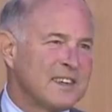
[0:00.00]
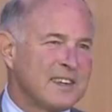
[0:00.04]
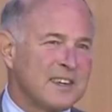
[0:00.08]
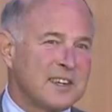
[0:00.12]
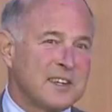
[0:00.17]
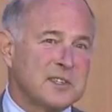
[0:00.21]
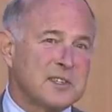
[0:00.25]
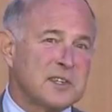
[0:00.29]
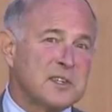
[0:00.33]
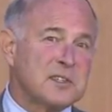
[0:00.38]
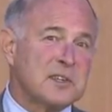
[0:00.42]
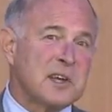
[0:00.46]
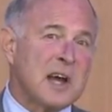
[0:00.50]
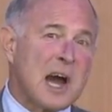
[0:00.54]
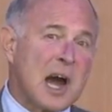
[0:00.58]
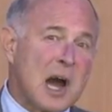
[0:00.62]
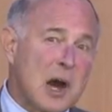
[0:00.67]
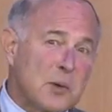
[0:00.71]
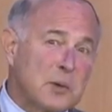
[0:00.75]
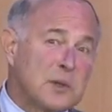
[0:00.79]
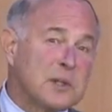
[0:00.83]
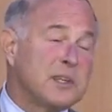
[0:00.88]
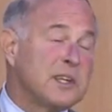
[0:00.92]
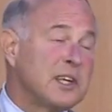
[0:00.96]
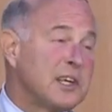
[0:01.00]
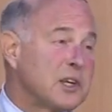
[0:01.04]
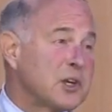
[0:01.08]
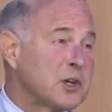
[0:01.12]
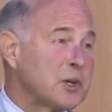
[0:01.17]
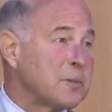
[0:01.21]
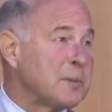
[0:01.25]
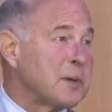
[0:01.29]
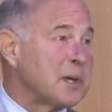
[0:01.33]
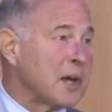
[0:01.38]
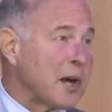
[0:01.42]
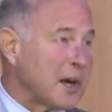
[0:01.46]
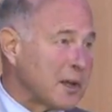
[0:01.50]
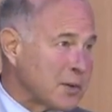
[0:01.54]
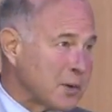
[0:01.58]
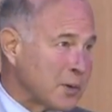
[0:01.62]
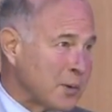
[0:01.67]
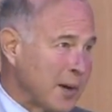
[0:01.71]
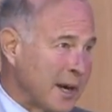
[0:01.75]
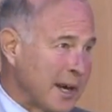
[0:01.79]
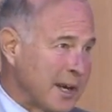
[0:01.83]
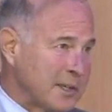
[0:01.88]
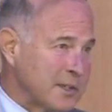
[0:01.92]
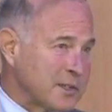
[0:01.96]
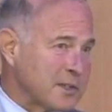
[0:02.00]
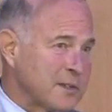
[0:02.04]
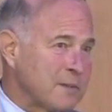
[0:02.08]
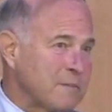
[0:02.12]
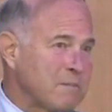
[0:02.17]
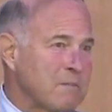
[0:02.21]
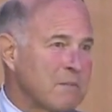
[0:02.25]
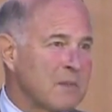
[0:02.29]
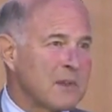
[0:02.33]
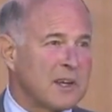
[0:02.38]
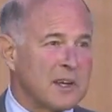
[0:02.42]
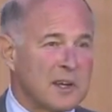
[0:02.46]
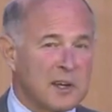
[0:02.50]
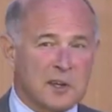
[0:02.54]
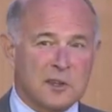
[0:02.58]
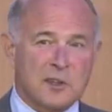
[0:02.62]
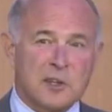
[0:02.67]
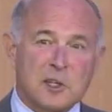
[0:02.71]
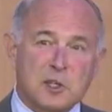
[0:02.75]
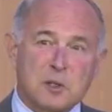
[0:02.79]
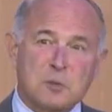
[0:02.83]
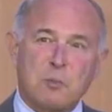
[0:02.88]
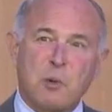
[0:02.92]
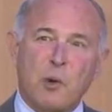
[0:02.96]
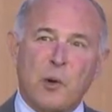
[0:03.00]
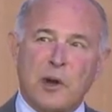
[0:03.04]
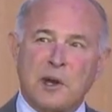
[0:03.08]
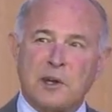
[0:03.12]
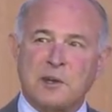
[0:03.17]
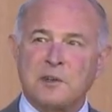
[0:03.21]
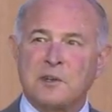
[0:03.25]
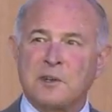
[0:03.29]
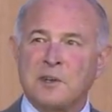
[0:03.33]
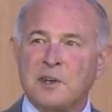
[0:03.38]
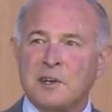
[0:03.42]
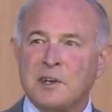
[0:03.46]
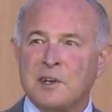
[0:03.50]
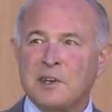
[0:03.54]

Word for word: And he says, how indeed could it be otherwise? And at this point,